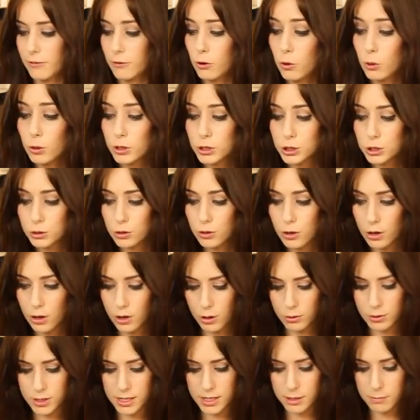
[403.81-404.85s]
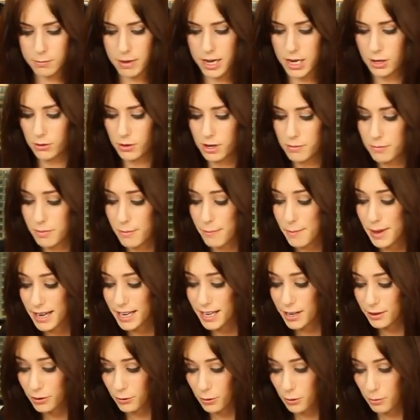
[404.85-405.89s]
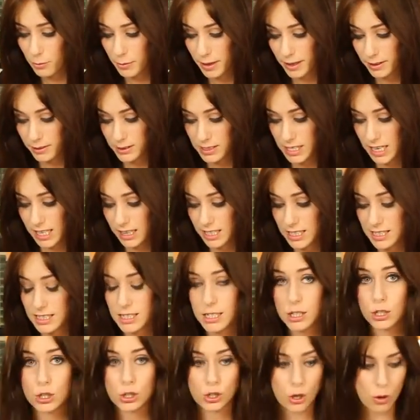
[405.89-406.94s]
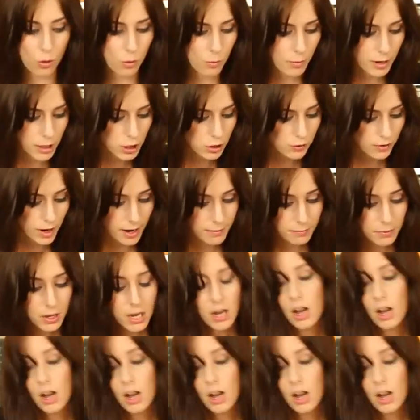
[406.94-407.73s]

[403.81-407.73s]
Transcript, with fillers: Of course you could go to the bakery, but making your own bagels like this is so much fun.